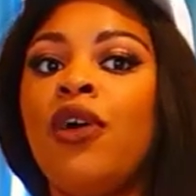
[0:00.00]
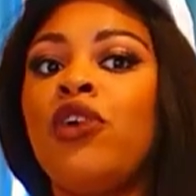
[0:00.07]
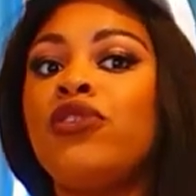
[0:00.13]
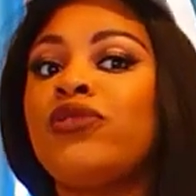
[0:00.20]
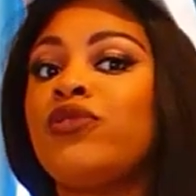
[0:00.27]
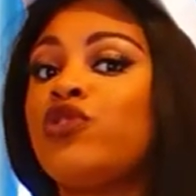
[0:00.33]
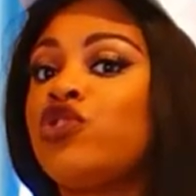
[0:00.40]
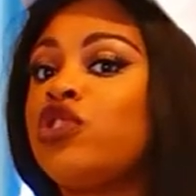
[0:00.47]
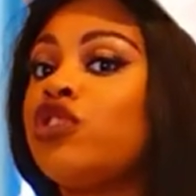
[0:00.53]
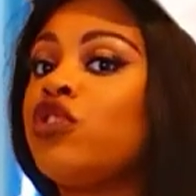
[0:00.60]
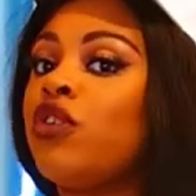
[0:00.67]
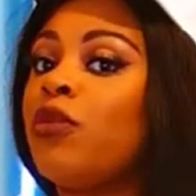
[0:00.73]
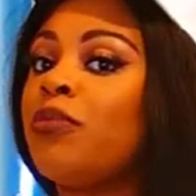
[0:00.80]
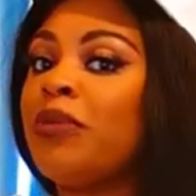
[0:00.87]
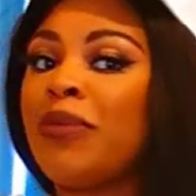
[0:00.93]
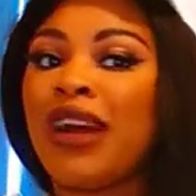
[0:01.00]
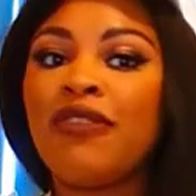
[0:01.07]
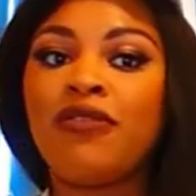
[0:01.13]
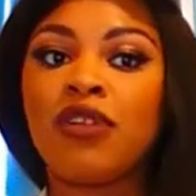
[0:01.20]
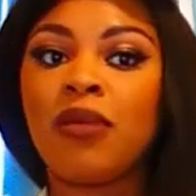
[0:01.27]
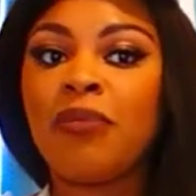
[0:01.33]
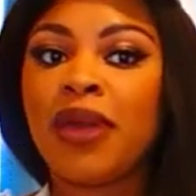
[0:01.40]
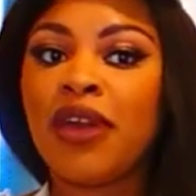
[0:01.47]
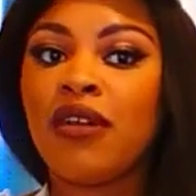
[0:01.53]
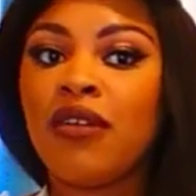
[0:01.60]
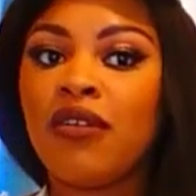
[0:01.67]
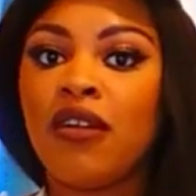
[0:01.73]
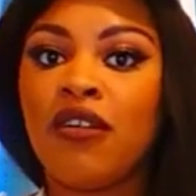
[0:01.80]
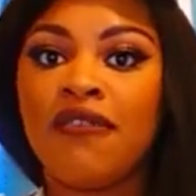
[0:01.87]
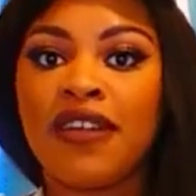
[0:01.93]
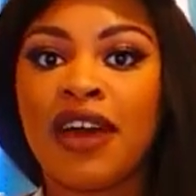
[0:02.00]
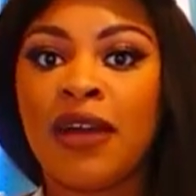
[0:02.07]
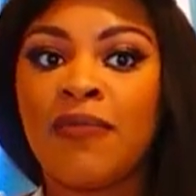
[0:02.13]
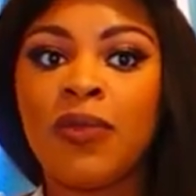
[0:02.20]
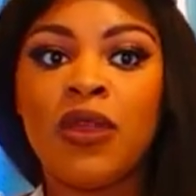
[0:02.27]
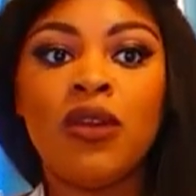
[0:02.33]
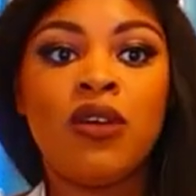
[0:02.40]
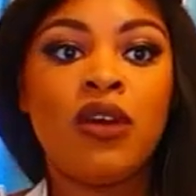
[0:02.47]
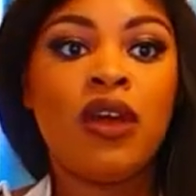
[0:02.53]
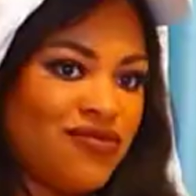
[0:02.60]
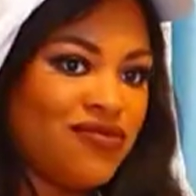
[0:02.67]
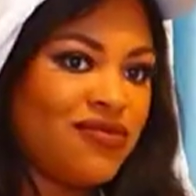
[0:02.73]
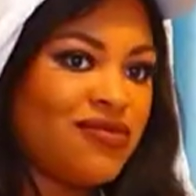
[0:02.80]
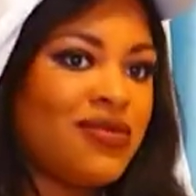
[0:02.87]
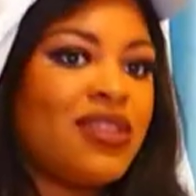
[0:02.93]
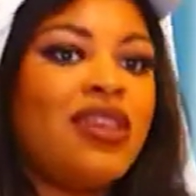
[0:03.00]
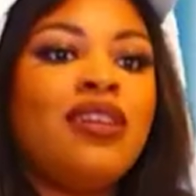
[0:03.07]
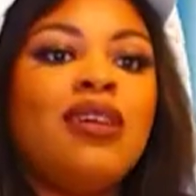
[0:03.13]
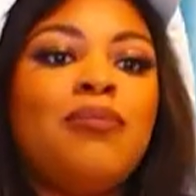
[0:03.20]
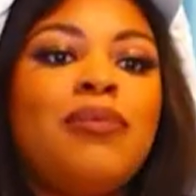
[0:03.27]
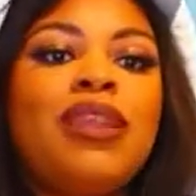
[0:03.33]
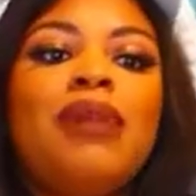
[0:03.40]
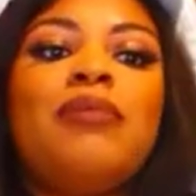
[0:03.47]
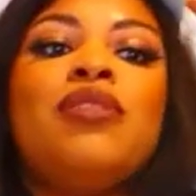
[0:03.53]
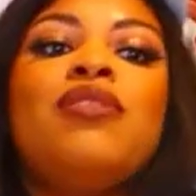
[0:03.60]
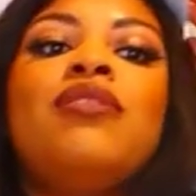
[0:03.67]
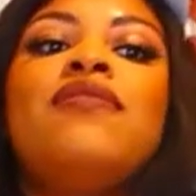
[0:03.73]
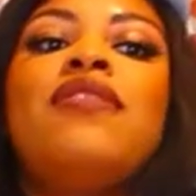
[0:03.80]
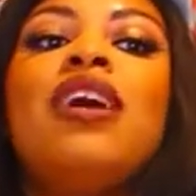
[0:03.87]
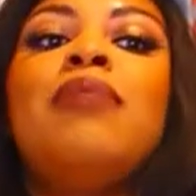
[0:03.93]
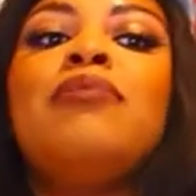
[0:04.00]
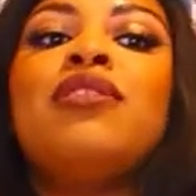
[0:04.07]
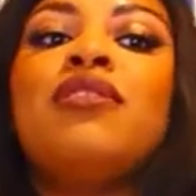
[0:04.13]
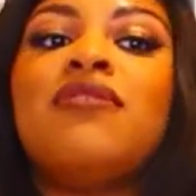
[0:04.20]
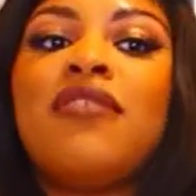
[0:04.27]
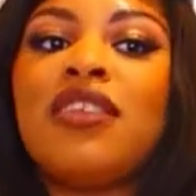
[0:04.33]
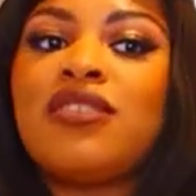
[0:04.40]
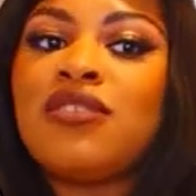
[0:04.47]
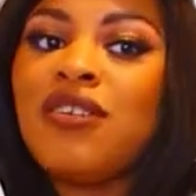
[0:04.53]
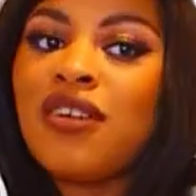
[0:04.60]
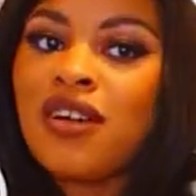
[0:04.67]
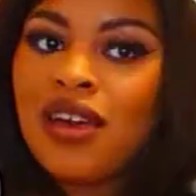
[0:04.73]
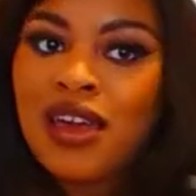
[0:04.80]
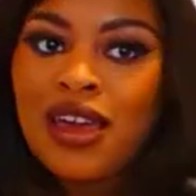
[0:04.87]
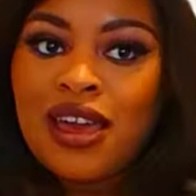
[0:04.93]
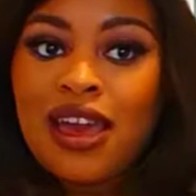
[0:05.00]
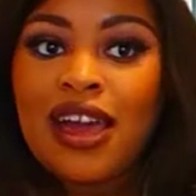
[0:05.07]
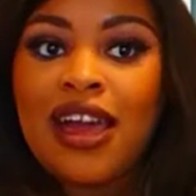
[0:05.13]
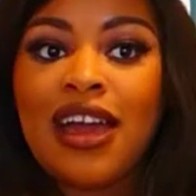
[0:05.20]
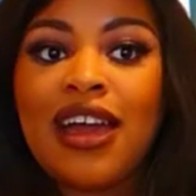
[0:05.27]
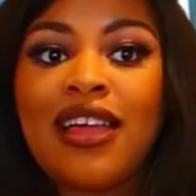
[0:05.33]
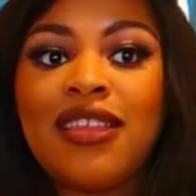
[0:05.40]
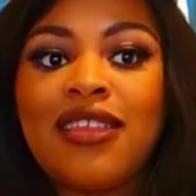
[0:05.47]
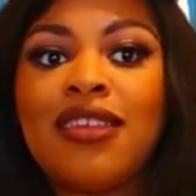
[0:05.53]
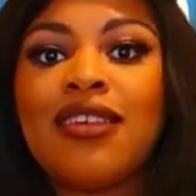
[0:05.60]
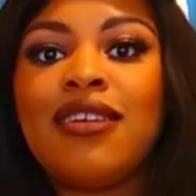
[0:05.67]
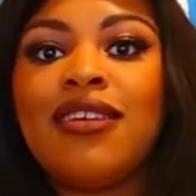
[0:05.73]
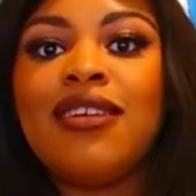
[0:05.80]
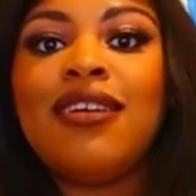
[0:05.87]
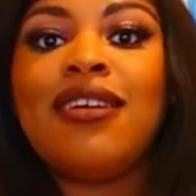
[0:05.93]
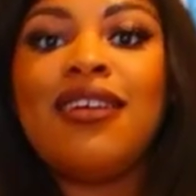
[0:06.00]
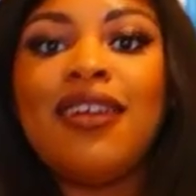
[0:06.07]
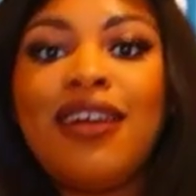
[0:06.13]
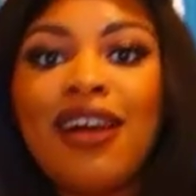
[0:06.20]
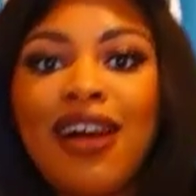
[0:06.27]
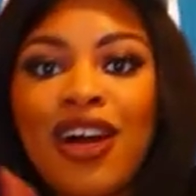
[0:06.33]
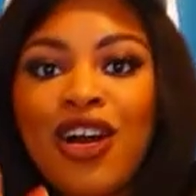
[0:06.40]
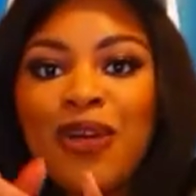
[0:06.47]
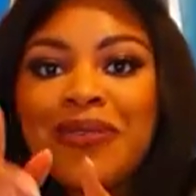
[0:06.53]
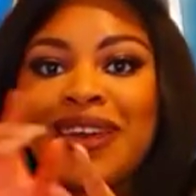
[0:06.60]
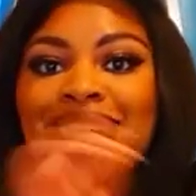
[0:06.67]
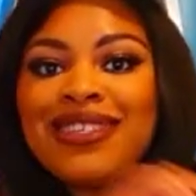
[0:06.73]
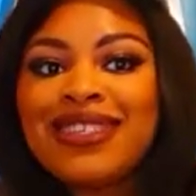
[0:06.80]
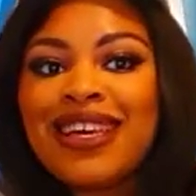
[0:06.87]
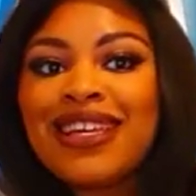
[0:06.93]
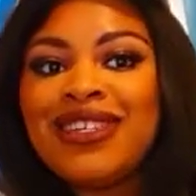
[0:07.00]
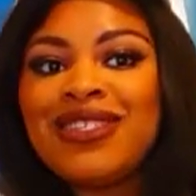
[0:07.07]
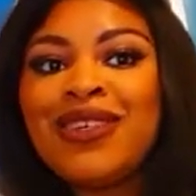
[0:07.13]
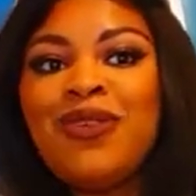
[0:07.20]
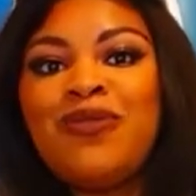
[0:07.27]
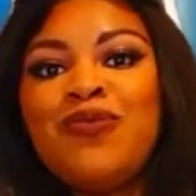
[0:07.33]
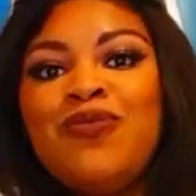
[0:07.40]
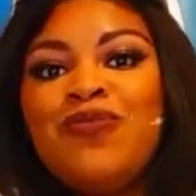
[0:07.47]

so just so be mindful a bit of that but I'm in love I'm in love with this look and I hope you guys like it too